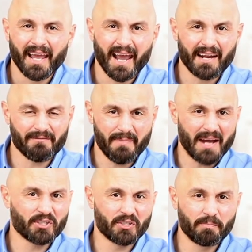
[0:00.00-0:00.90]
And if
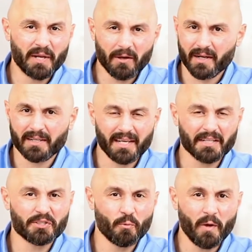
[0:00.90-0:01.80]
my spirit
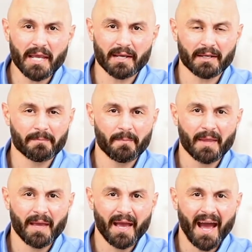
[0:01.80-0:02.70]
gets weak,
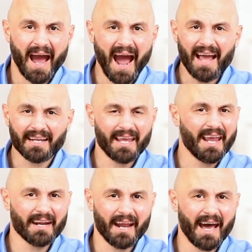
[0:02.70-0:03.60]
I
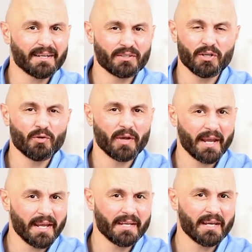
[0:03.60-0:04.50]
cannot do
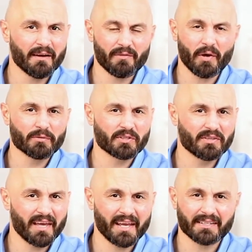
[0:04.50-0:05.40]
any of those
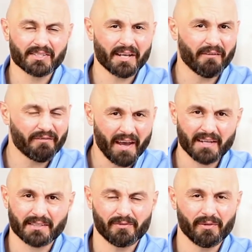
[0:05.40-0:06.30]
things
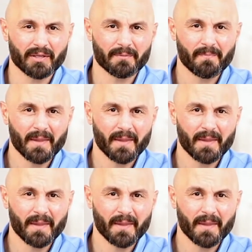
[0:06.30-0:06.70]
effectively.